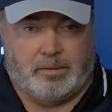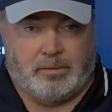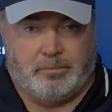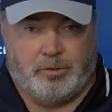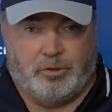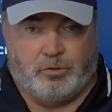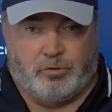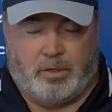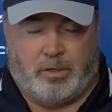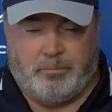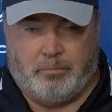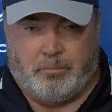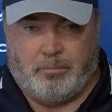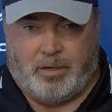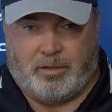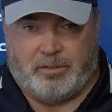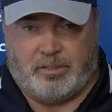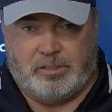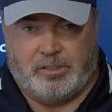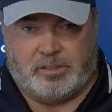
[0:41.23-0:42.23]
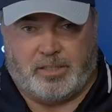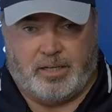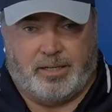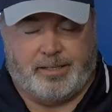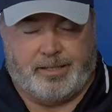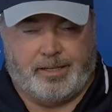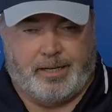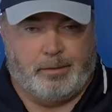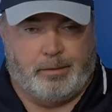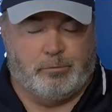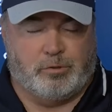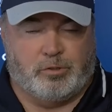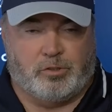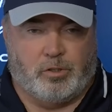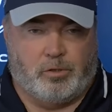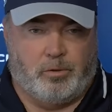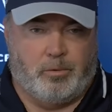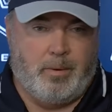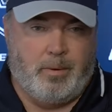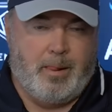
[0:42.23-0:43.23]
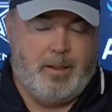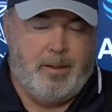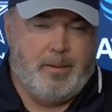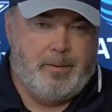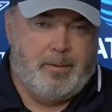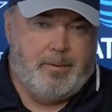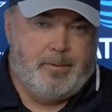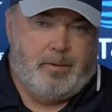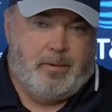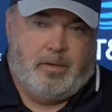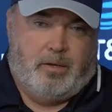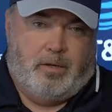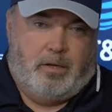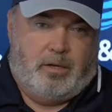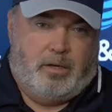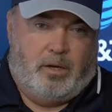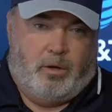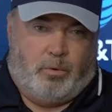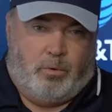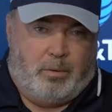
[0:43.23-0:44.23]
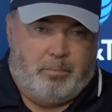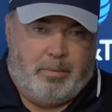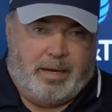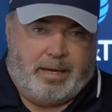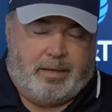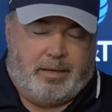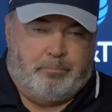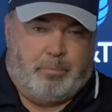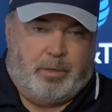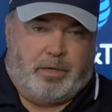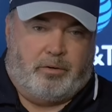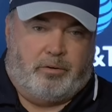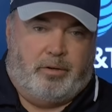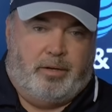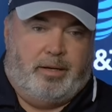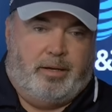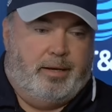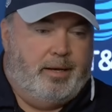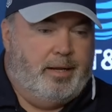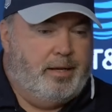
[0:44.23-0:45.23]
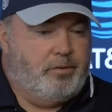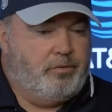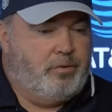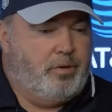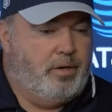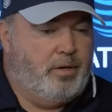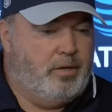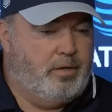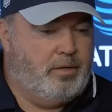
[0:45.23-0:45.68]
You dream about these kind of games. So you don't want to make it bigger than it is.